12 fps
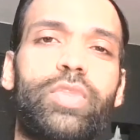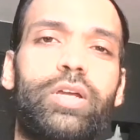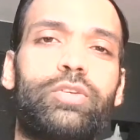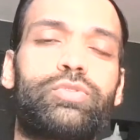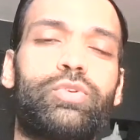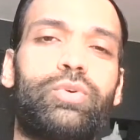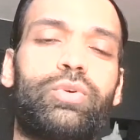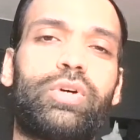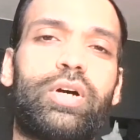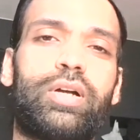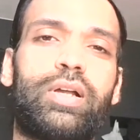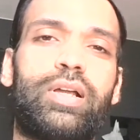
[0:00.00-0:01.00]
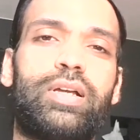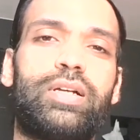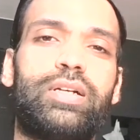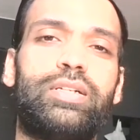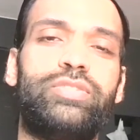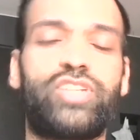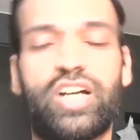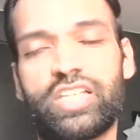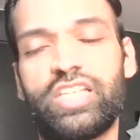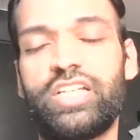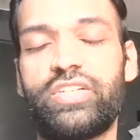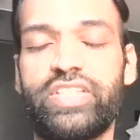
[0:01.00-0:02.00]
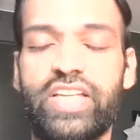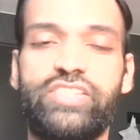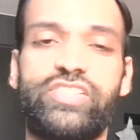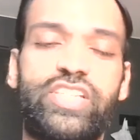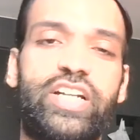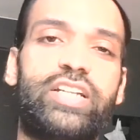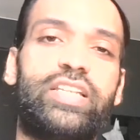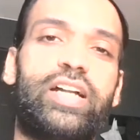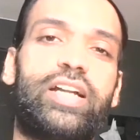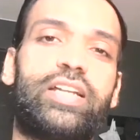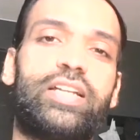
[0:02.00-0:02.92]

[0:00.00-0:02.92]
So Jahangir then said that